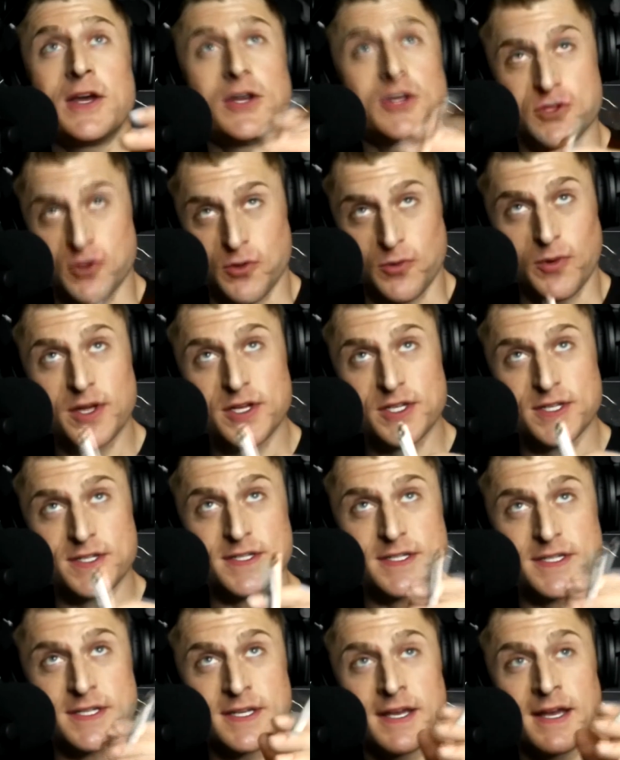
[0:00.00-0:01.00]
so the
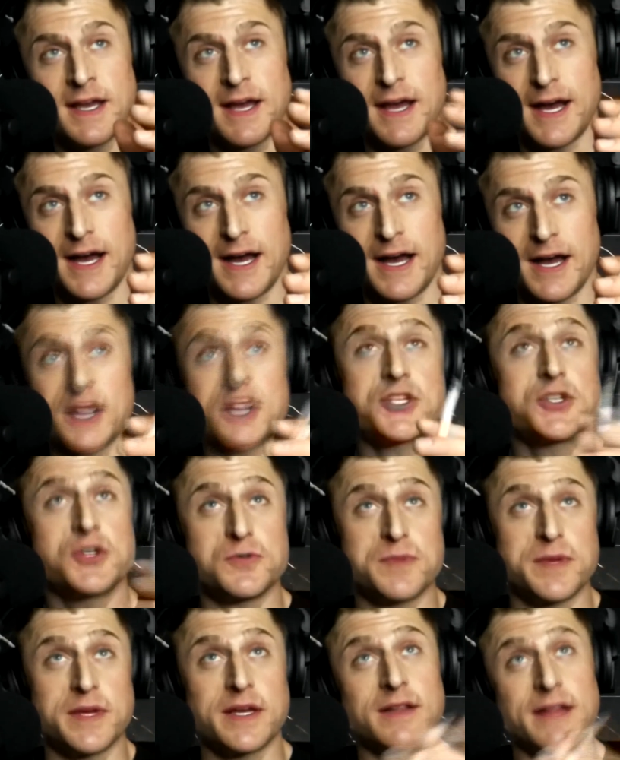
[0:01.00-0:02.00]
Russians,
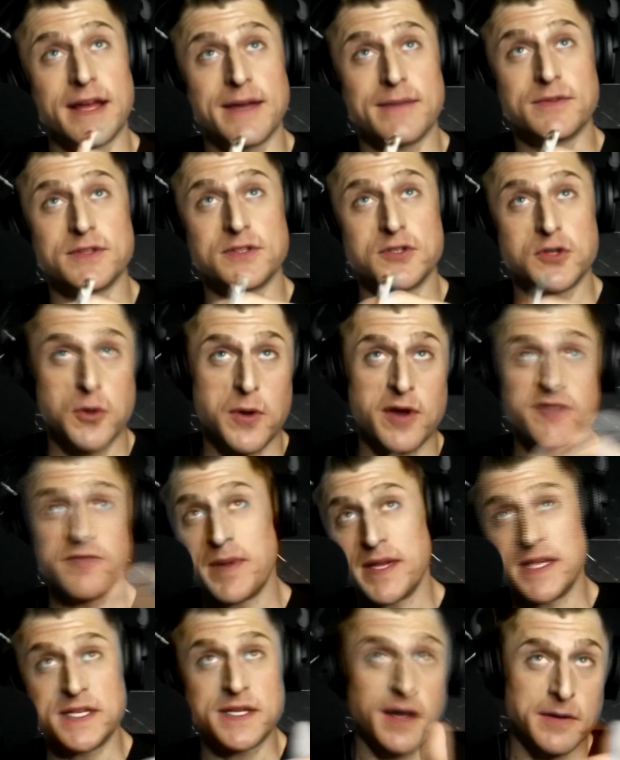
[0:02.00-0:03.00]
claimed to have
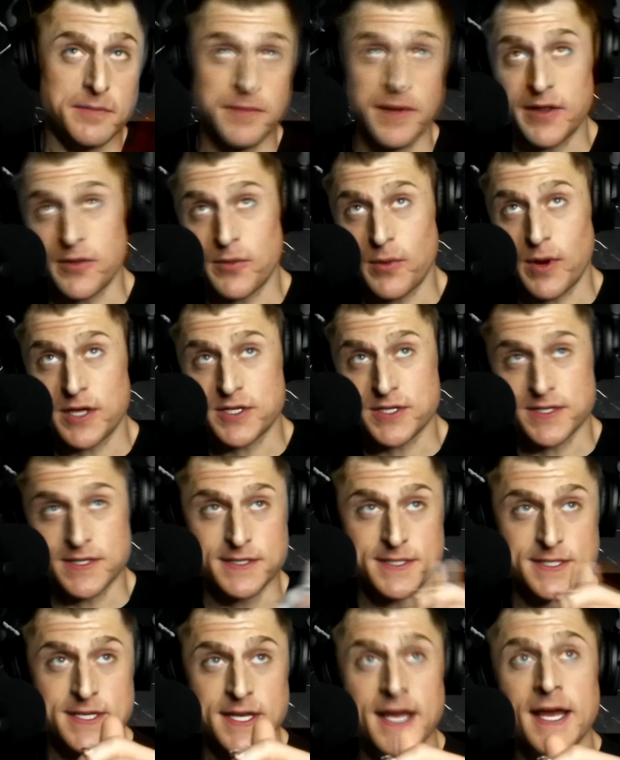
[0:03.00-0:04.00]
been done by the
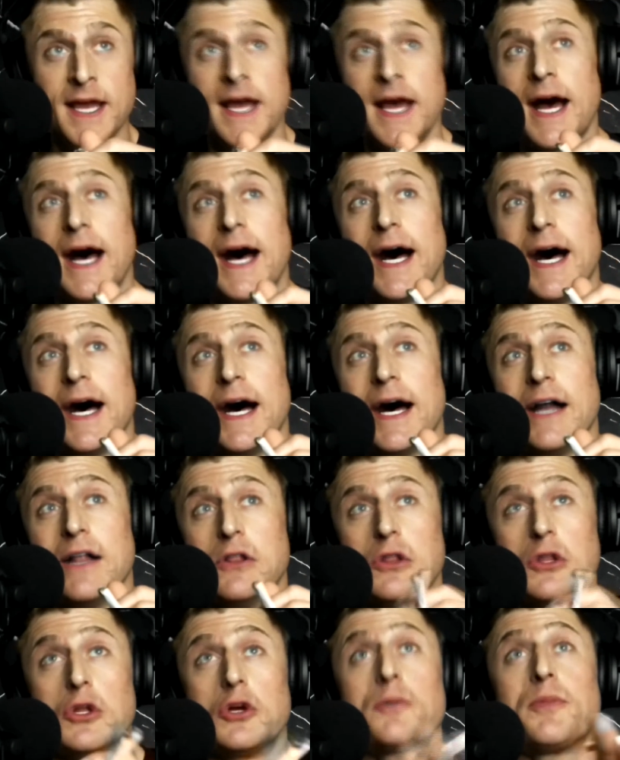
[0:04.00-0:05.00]
Russians,
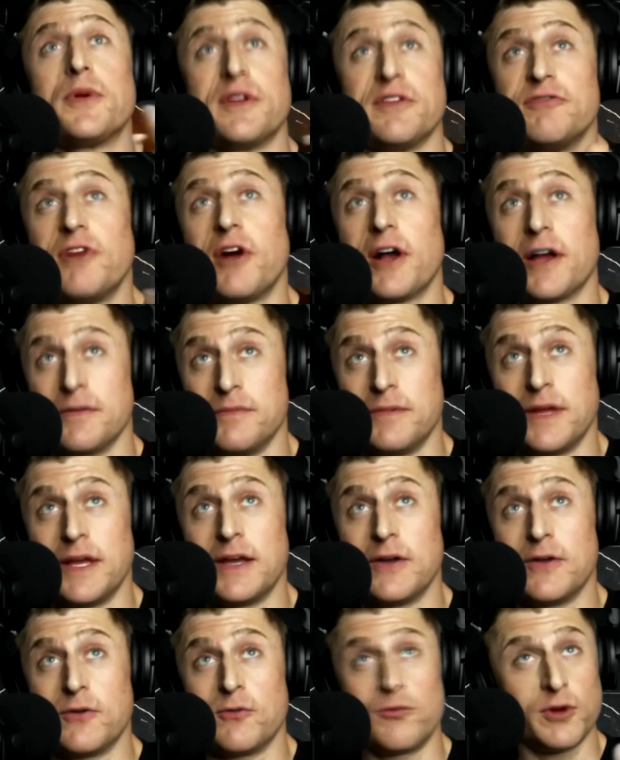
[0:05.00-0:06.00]
look pretty fucking
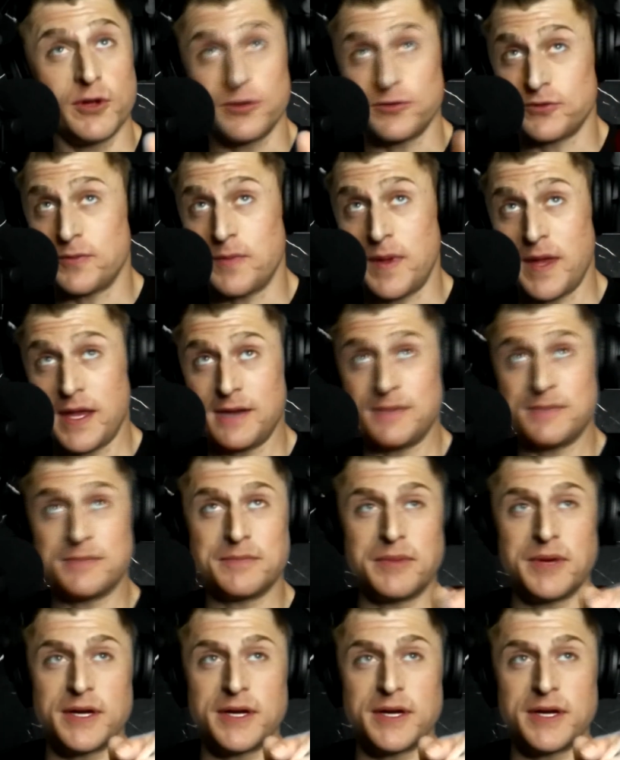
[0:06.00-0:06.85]
real to me.